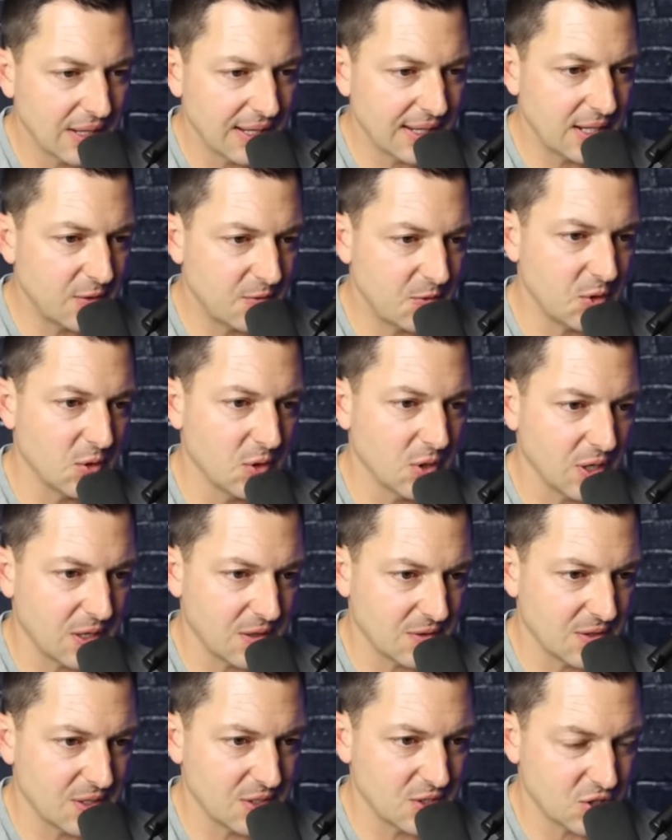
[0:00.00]
And if you look
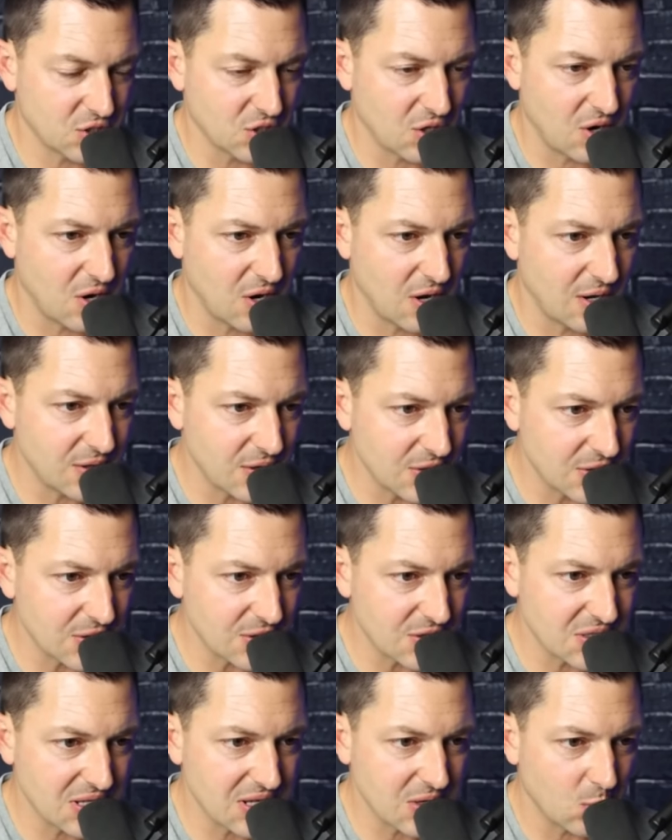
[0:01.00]
at this chart, you can
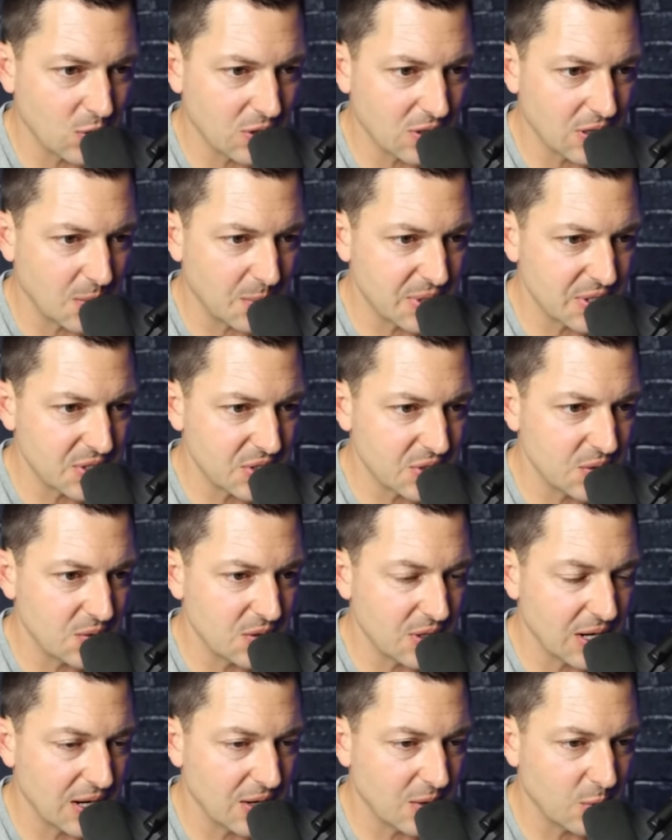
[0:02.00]
see we're number two
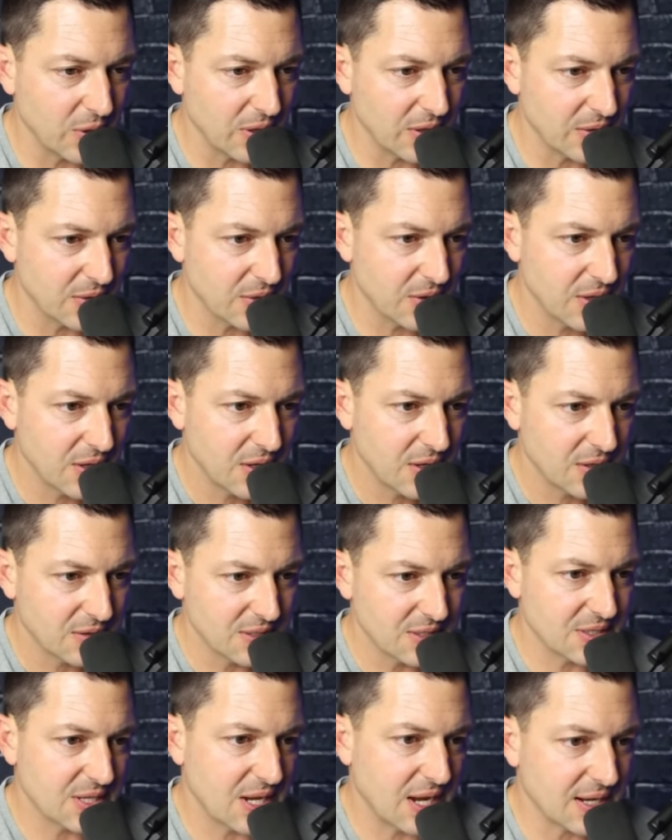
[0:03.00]
there with
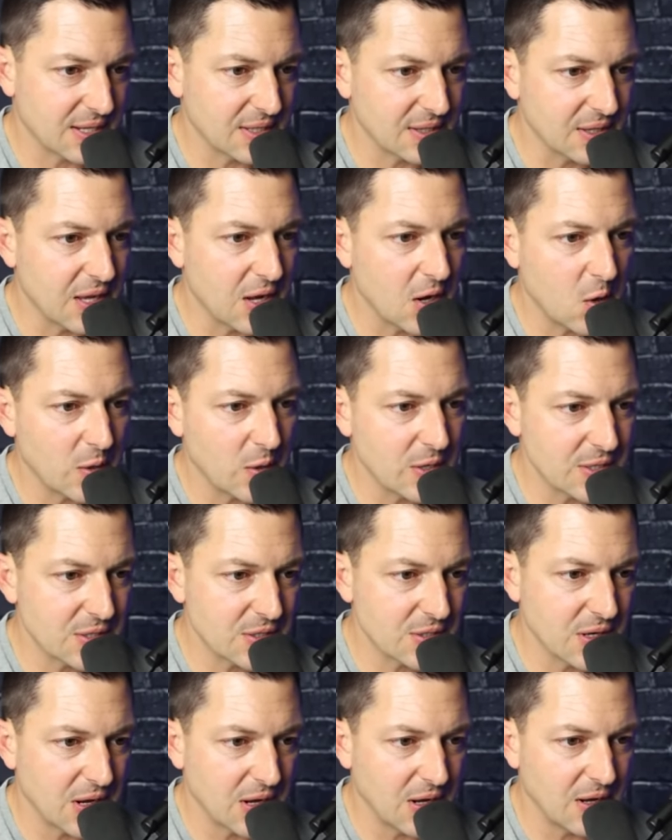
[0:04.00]
the second
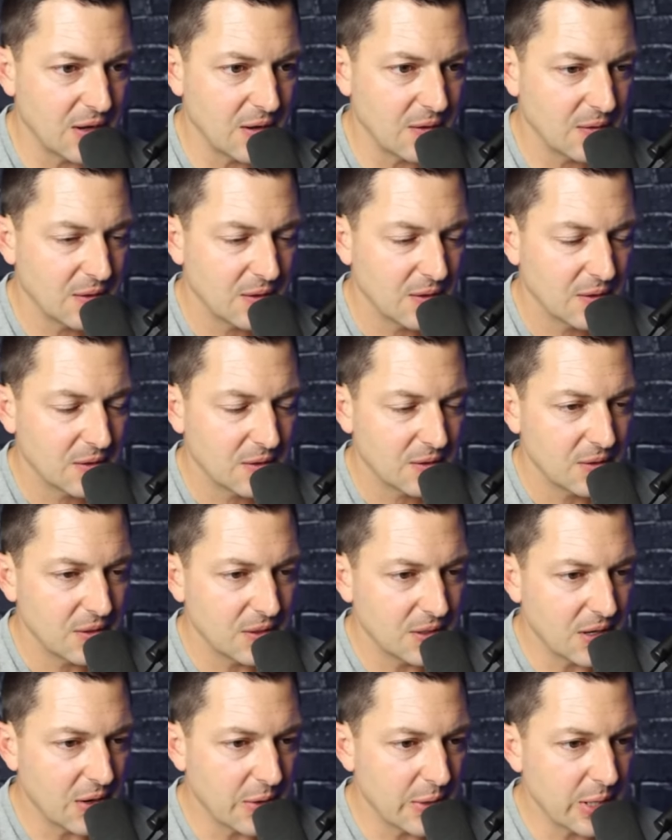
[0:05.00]
lowest, uh,
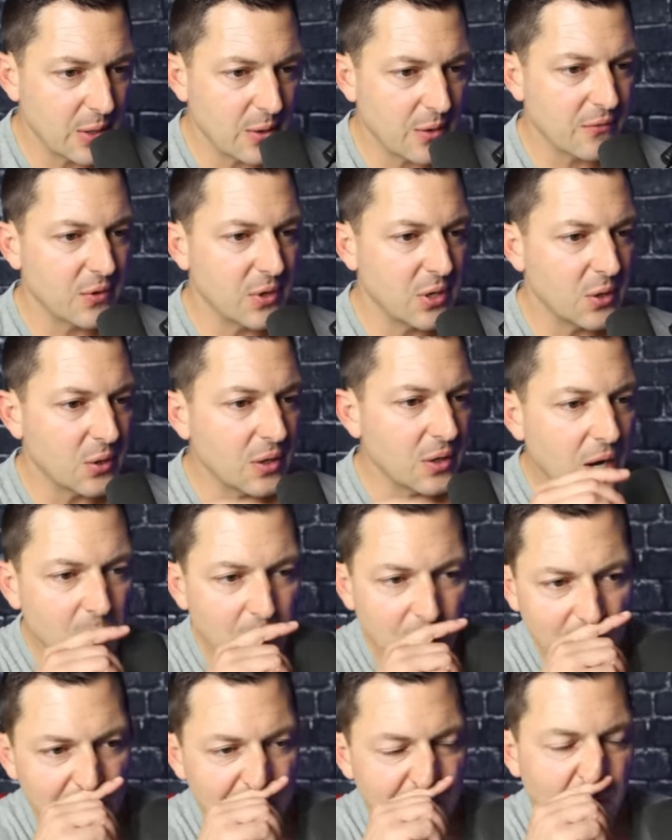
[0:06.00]
you know, year over year
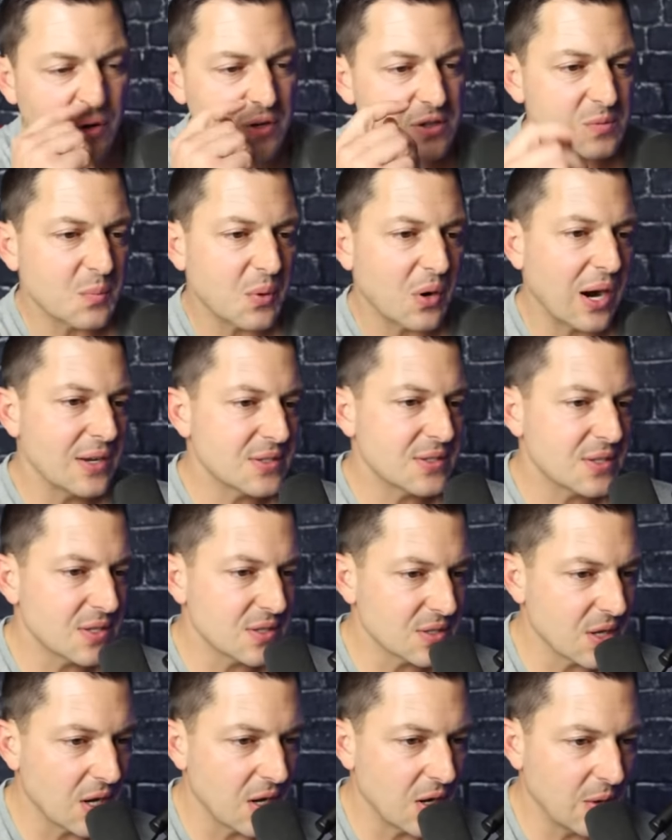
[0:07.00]
number as far as prices
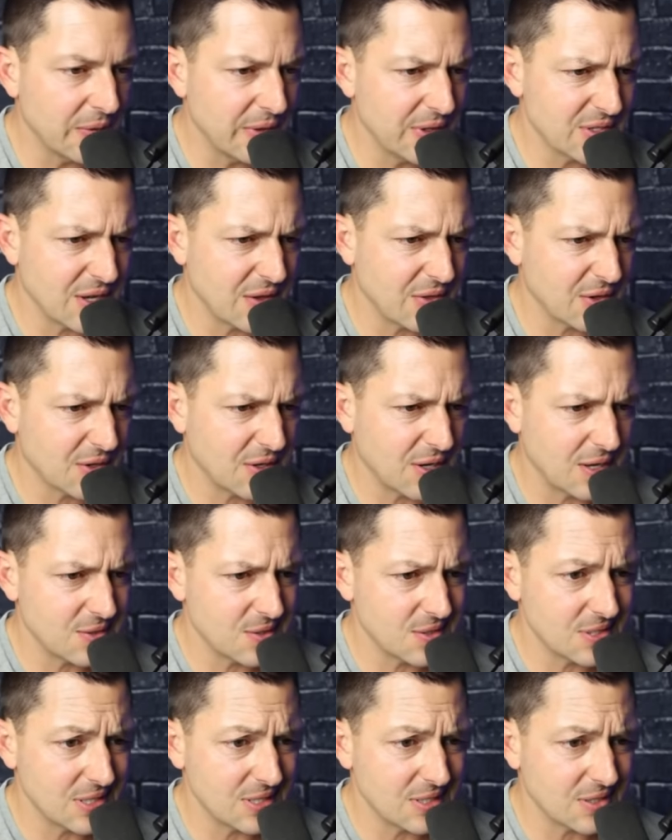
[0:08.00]
go. And these other
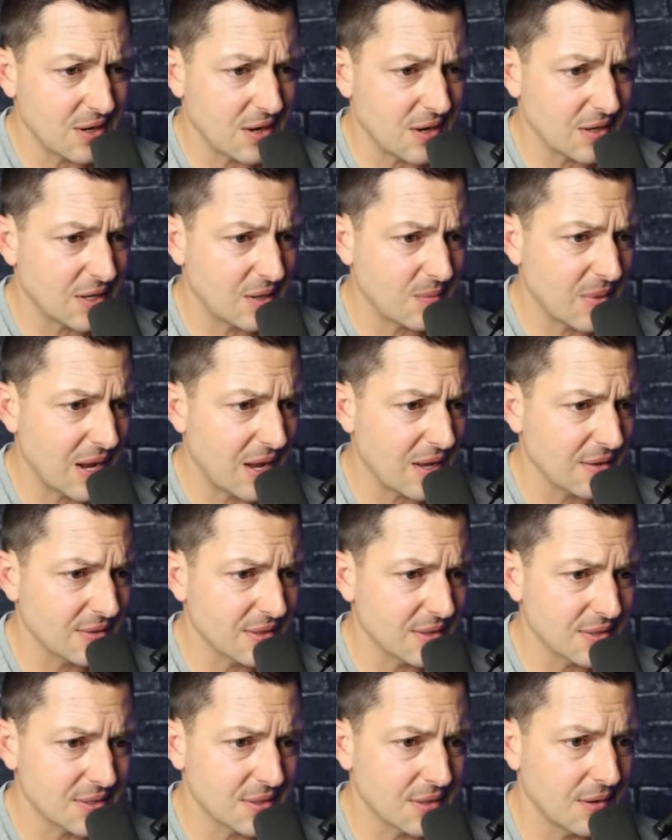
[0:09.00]
countries he's talking about
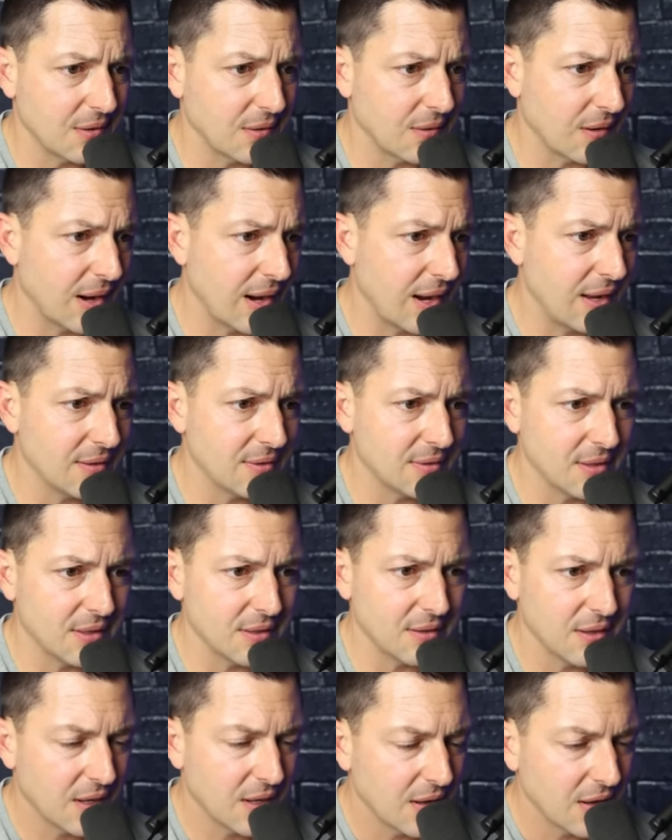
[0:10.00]
that's so great that
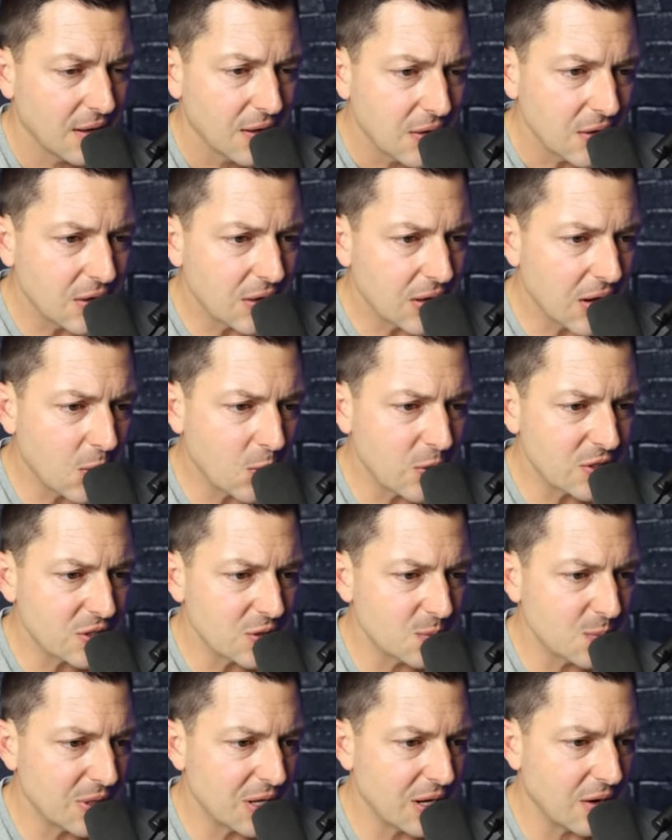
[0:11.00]
you know, we
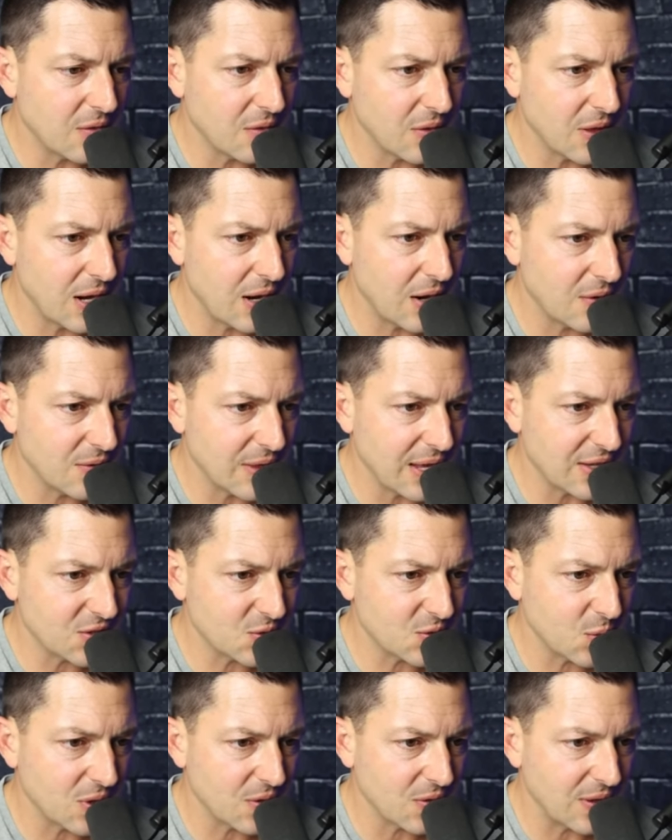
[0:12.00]
should be over there. That's
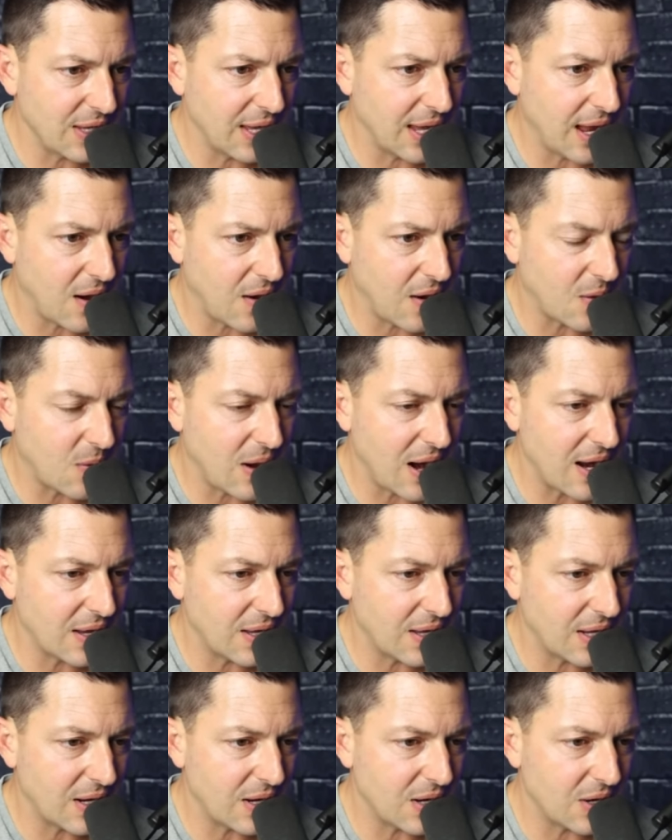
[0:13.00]
where the are right
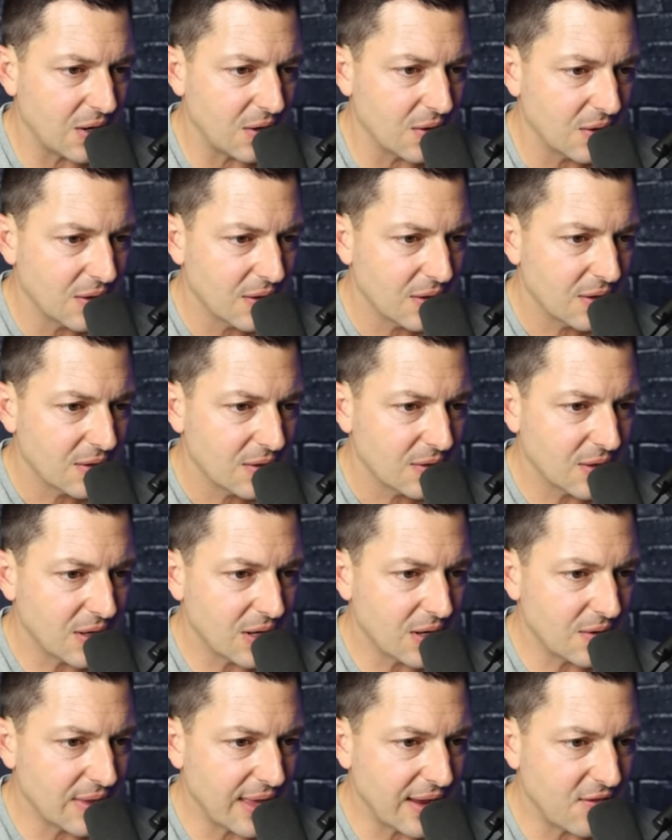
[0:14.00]
here.
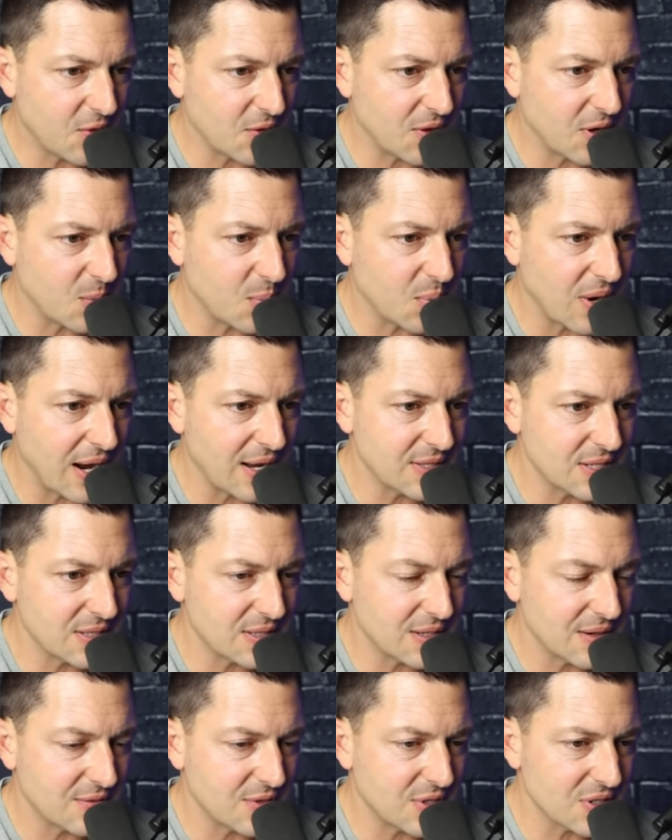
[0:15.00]
Their they were their prices
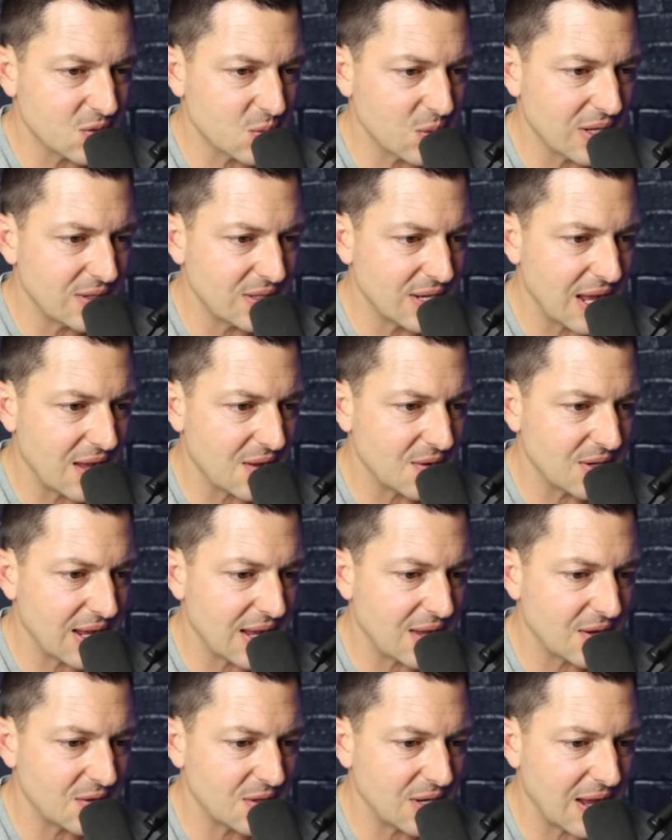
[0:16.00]
have just went down,
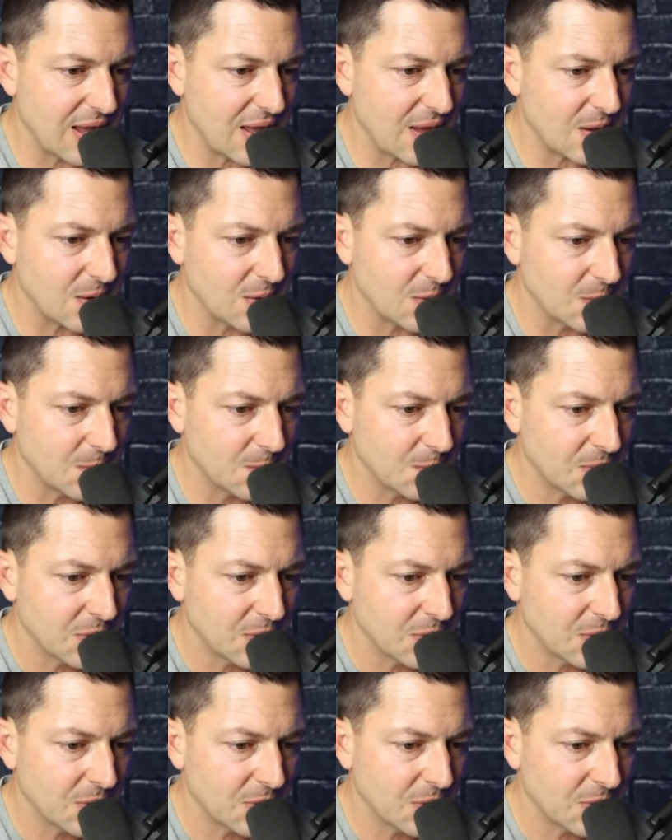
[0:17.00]
down, down.